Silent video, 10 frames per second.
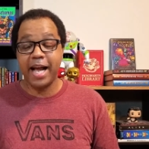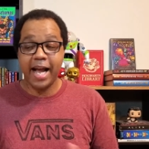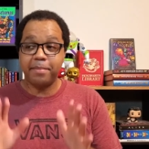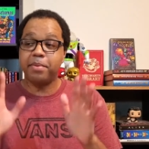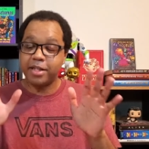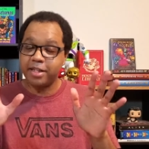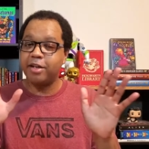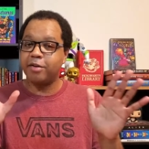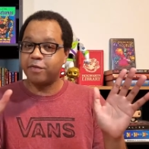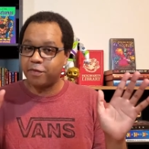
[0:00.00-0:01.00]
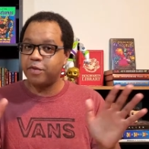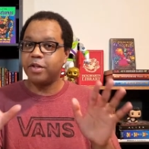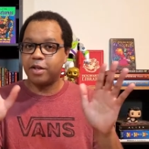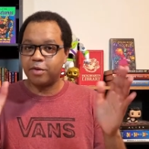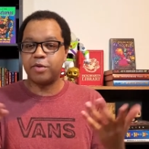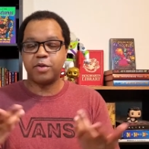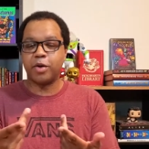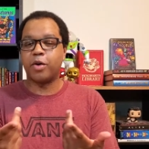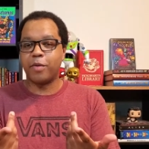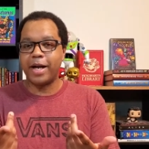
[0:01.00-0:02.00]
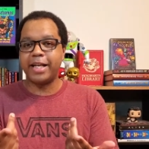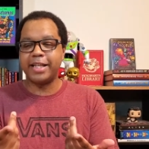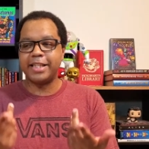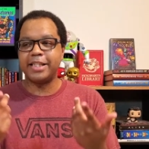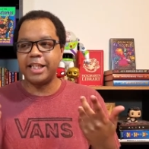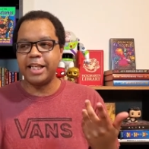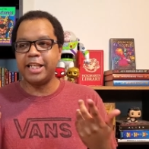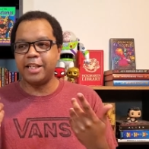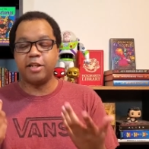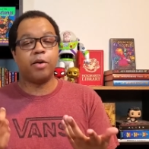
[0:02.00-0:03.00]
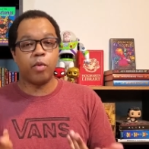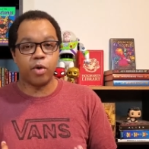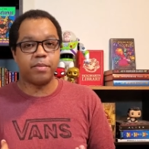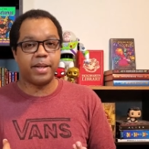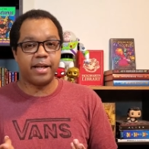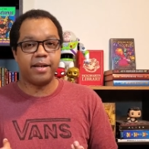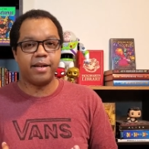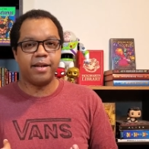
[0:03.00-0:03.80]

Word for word: And but you know, to her credit, she, you know, warned me